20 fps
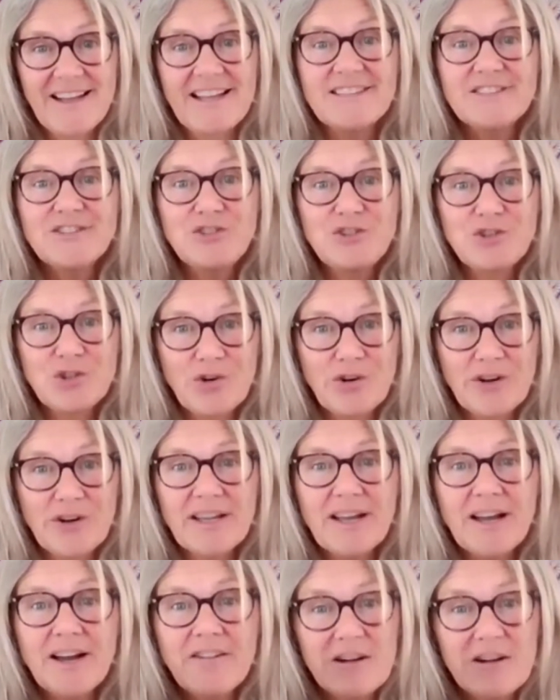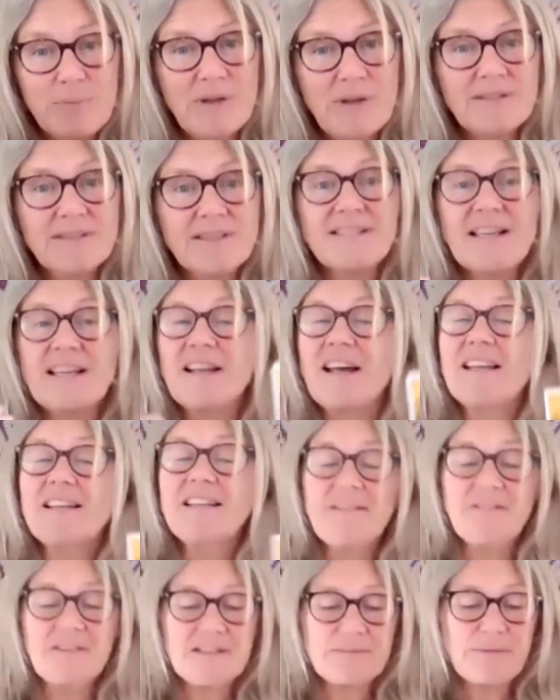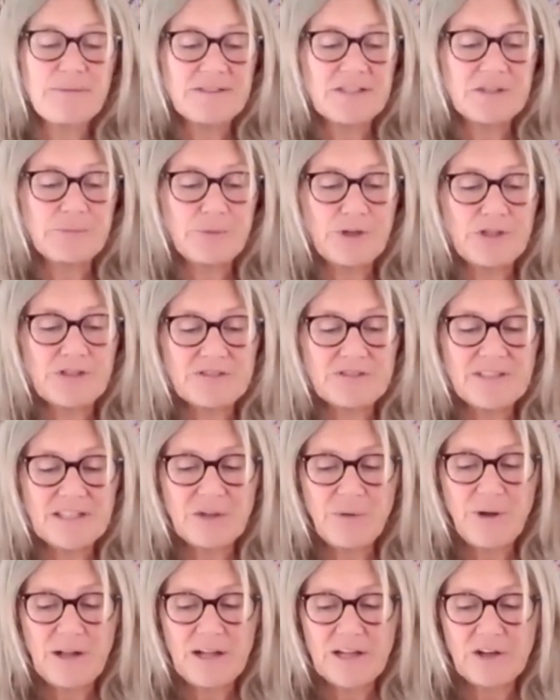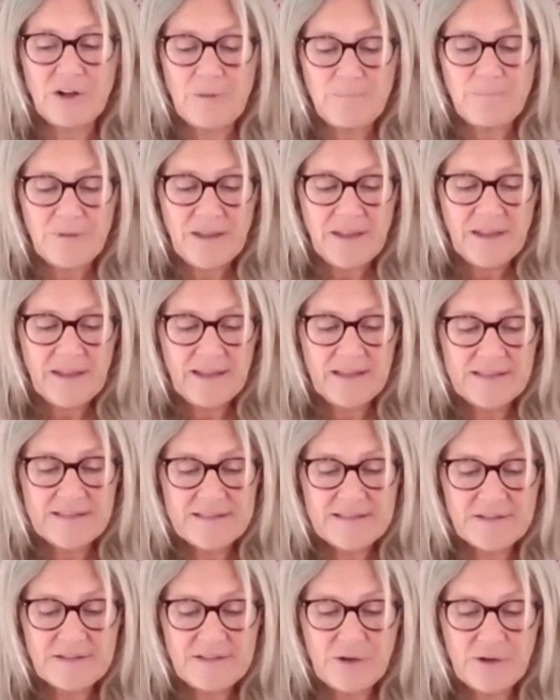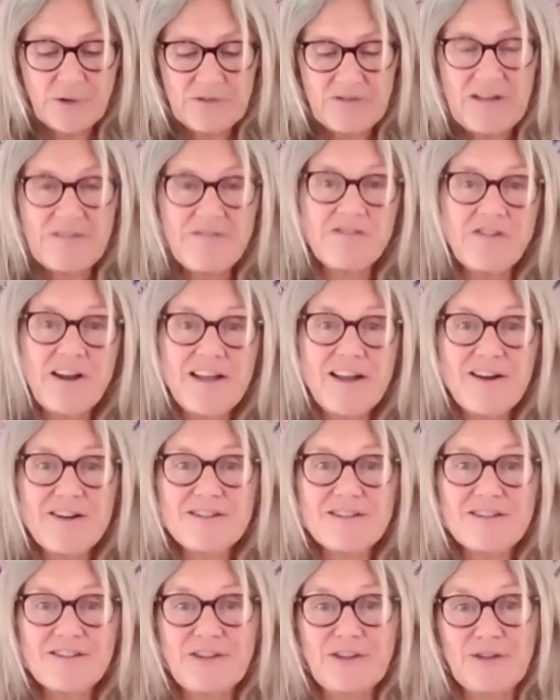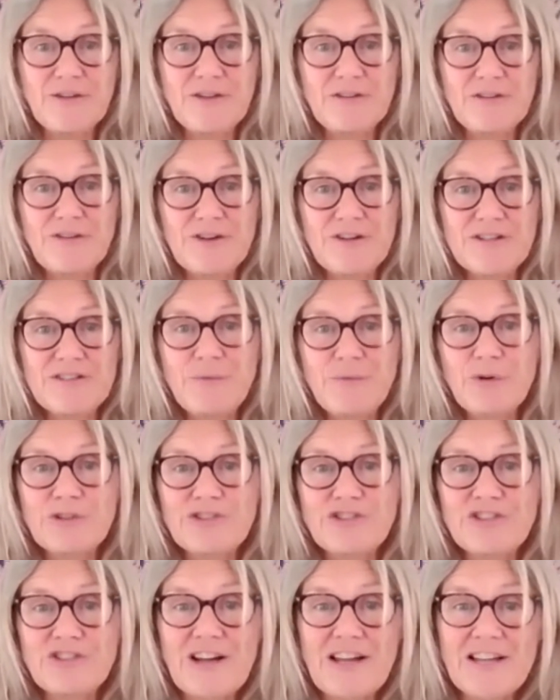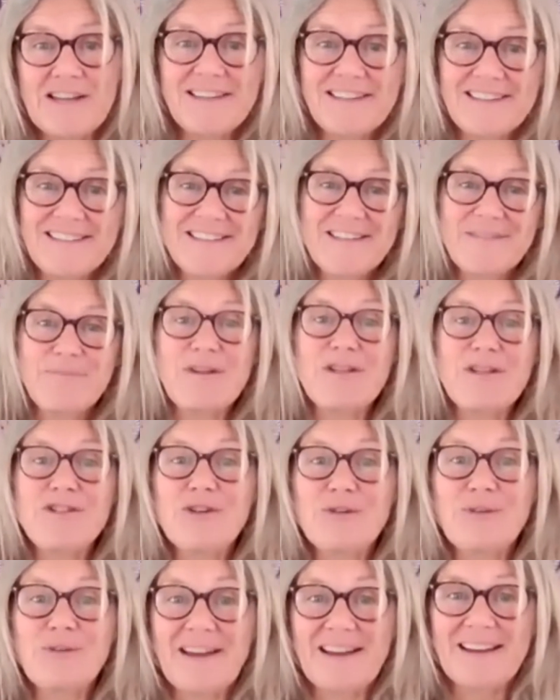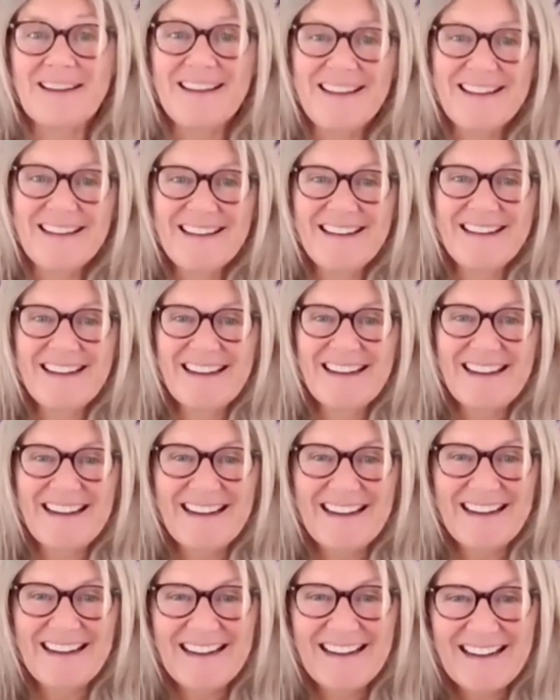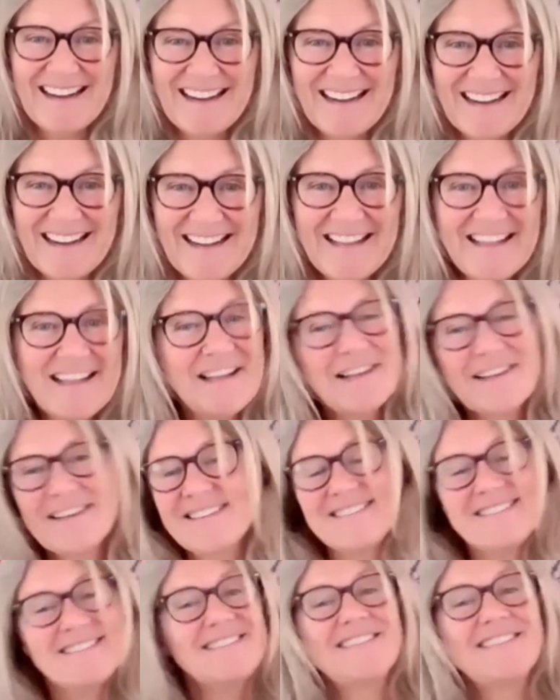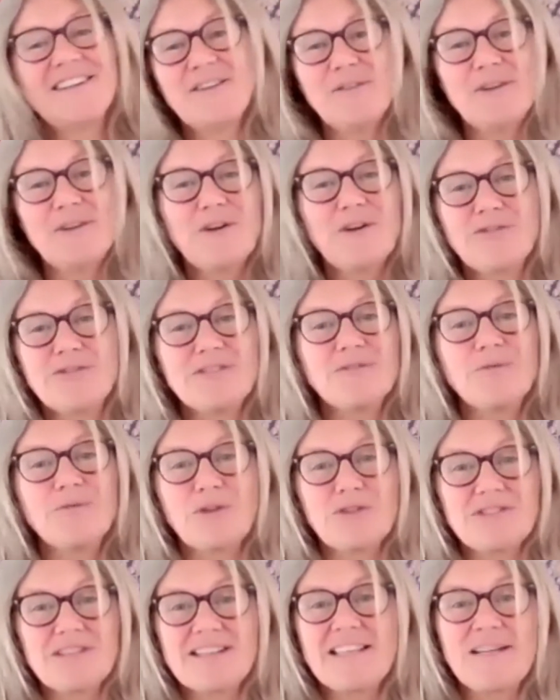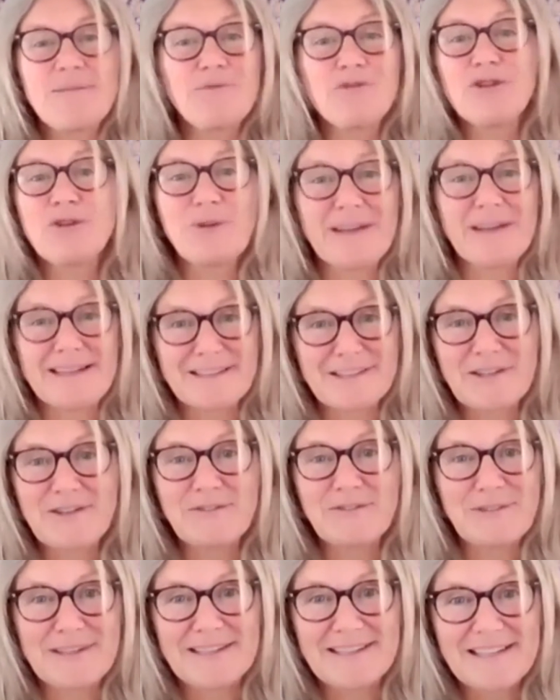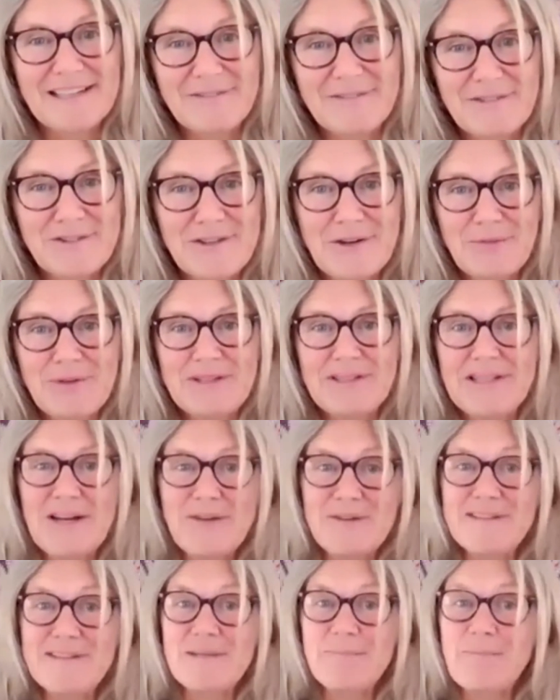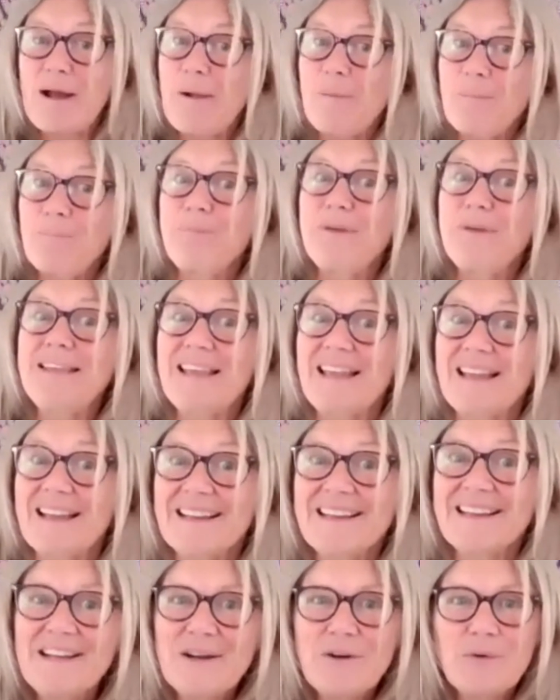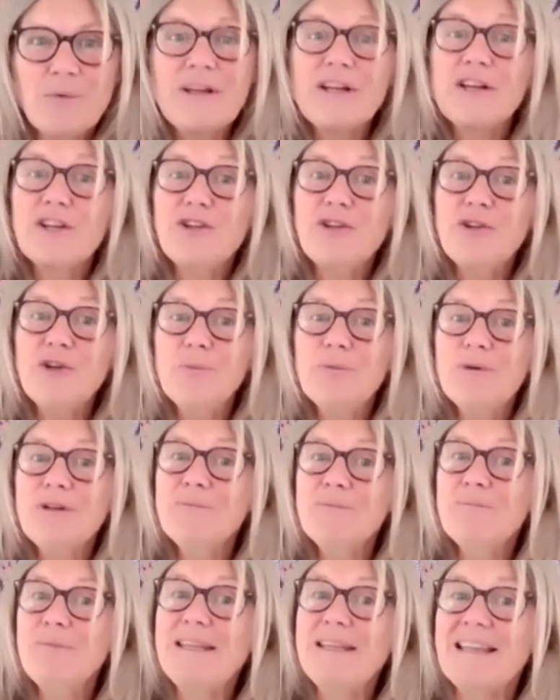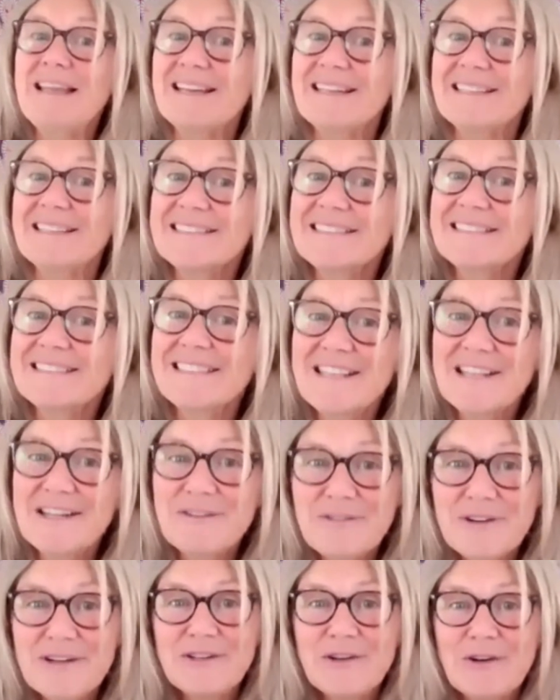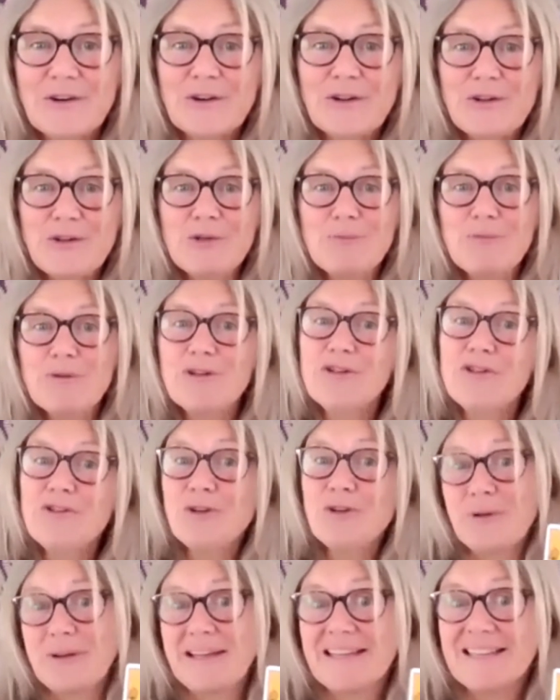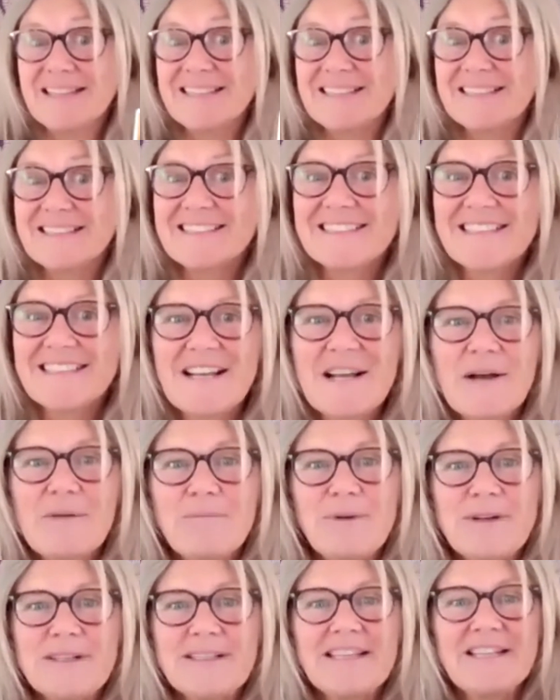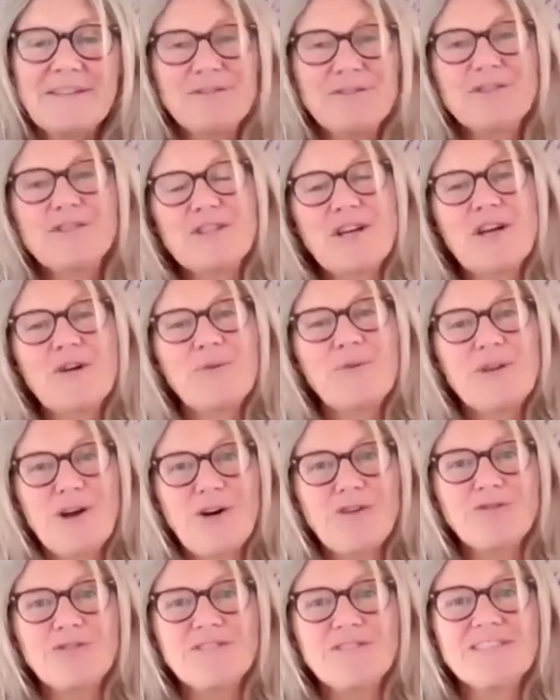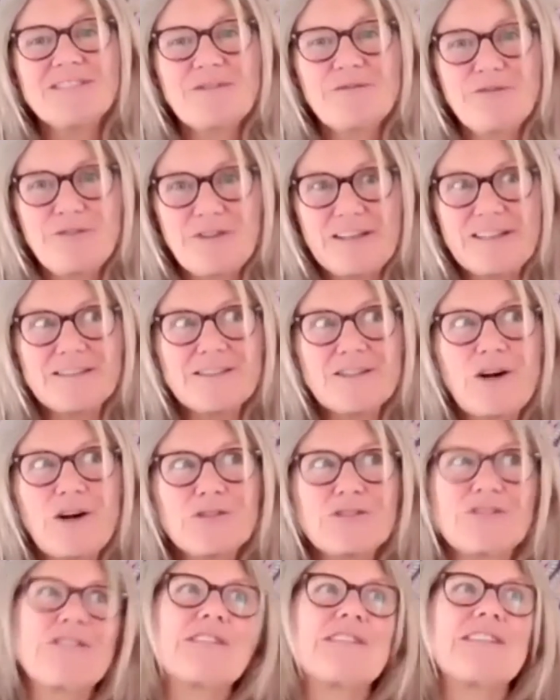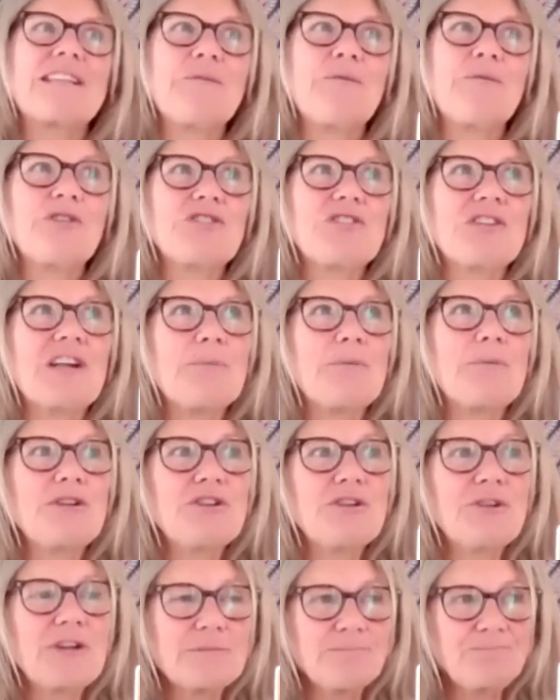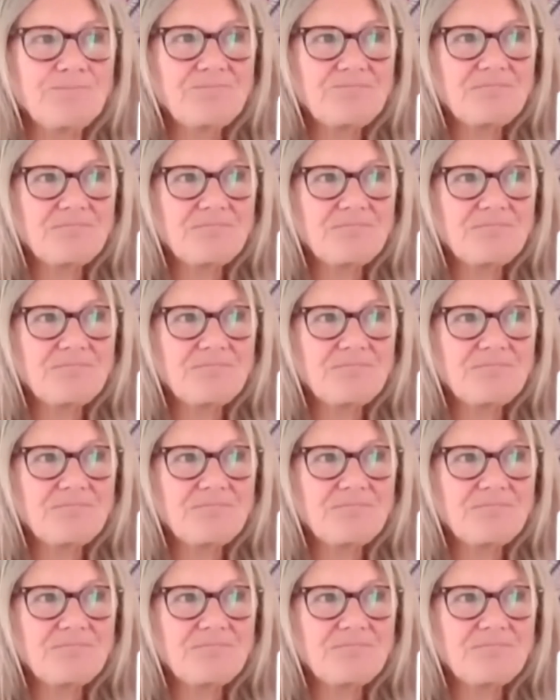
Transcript: Enjoy her abundance. And I get this message personally quite a lot, is, you know, if ever I ask the universe, what should I be doing? Because, you know, we often want to keep doing, don't we? Even though we know it's about being. We're human beings. We're not human doings. But even so, we often feel constantly, what should I be doing?